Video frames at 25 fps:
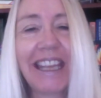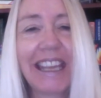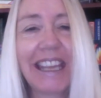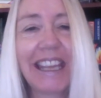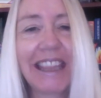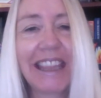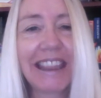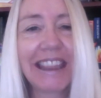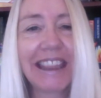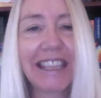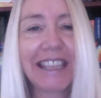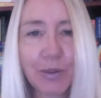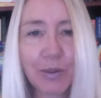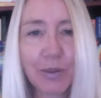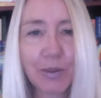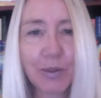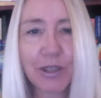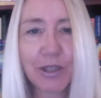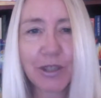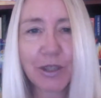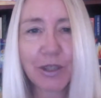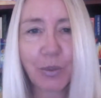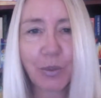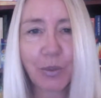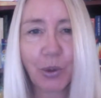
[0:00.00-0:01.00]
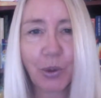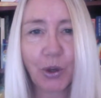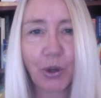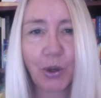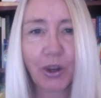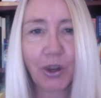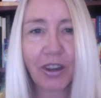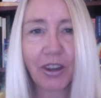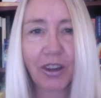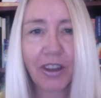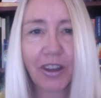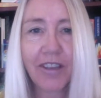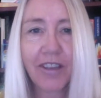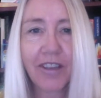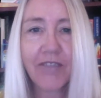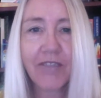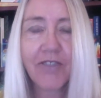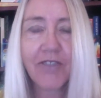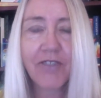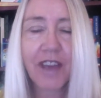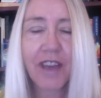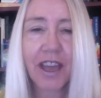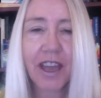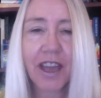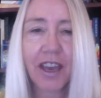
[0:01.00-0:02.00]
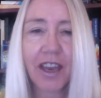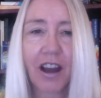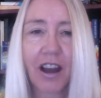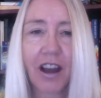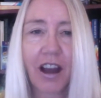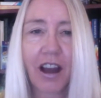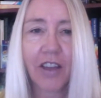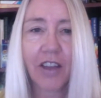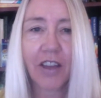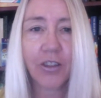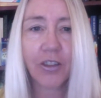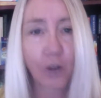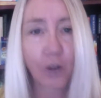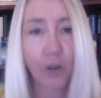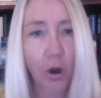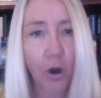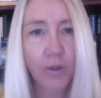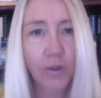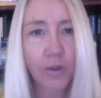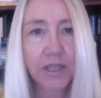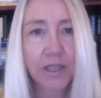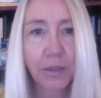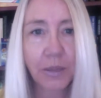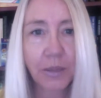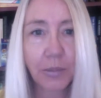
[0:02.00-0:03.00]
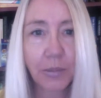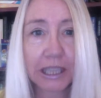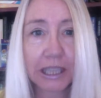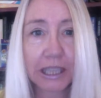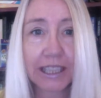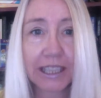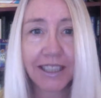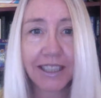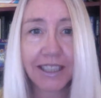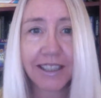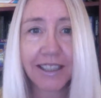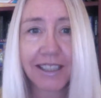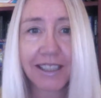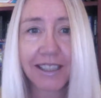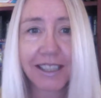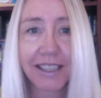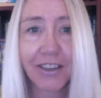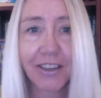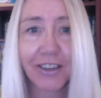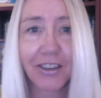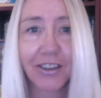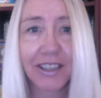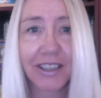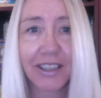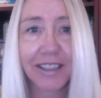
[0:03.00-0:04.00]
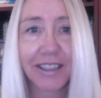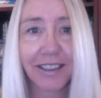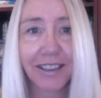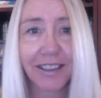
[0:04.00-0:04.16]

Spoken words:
This was the book that I thought was completing the series.